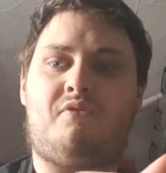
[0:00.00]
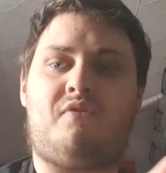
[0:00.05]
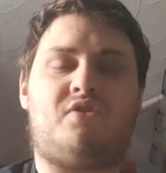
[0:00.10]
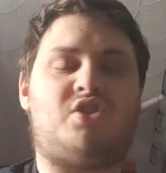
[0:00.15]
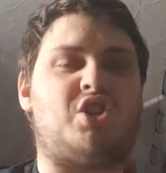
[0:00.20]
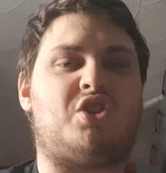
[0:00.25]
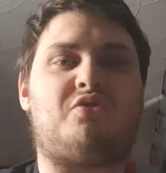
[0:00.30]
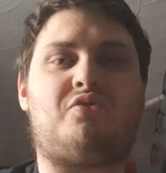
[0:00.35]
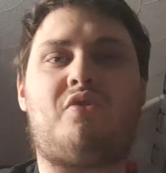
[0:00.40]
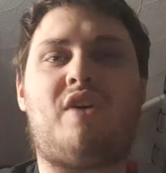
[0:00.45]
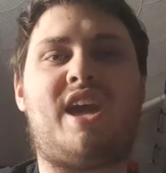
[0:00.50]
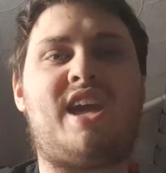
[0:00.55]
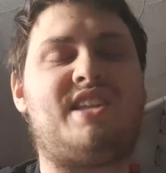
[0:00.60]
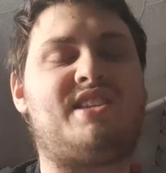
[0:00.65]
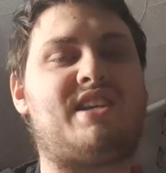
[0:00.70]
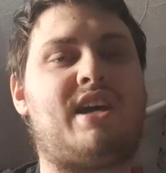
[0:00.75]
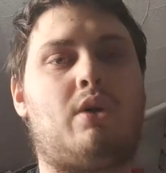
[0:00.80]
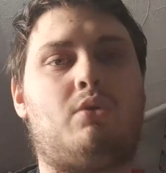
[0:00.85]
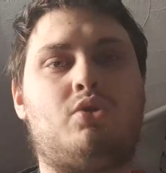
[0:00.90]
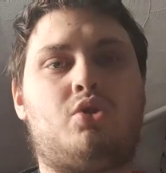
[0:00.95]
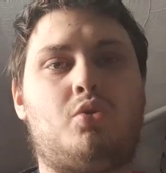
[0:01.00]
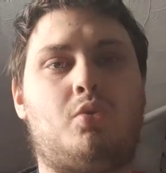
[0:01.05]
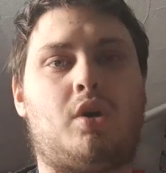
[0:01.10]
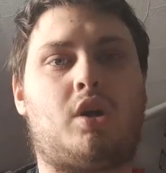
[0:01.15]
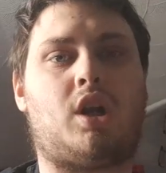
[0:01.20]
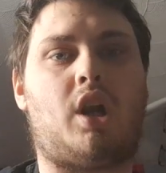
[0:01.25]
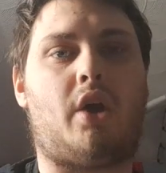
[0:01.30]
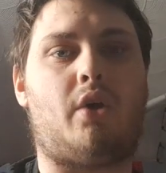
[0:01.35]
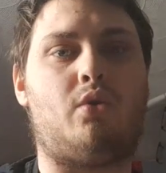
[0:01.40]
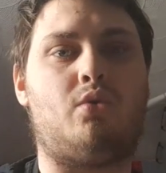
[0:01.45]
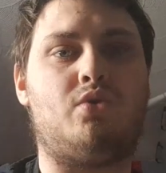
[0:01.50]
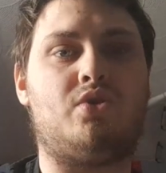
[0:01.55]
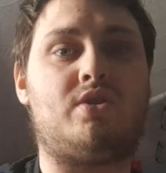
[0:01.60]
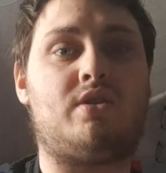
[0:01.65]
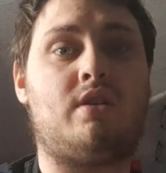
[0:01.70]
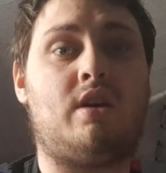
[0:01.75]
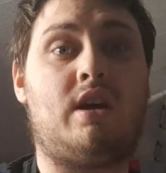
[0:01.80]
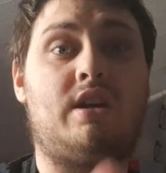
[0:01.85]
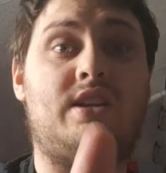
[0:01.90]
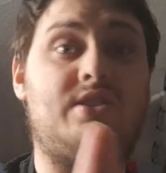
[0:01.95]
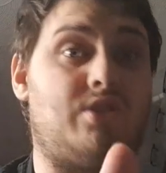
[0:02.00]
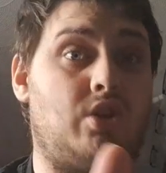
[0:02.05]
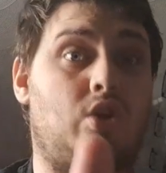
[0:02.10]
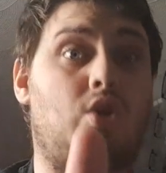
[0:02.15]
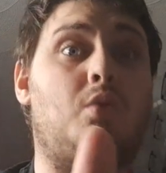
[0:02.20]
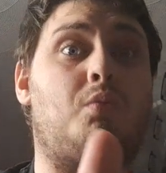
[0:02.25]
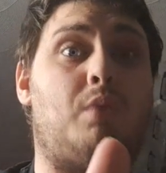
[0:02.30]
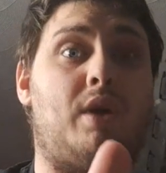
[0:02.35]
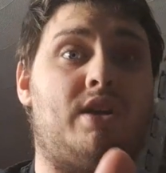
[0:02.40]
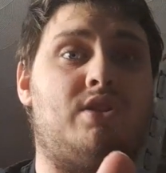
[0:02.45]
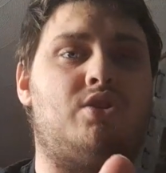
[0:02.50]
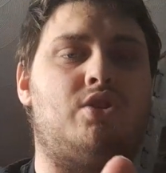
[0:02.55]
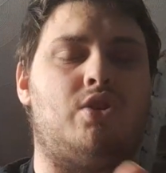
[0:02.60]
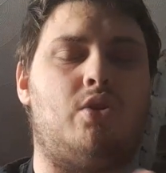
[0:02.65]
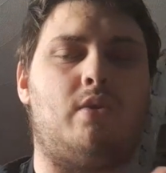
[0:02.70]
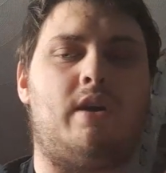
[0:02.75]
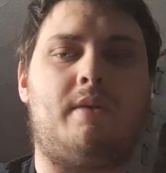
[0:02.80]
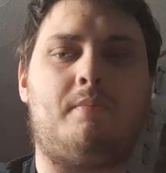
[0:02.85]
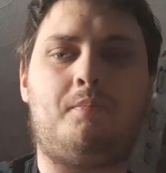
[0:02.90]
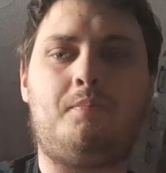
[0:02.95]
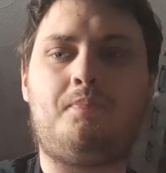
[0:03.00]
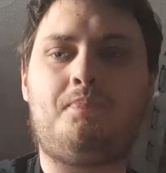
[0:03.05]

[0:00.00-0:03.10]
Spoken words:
just fades out to a close. And it's a good way to do it.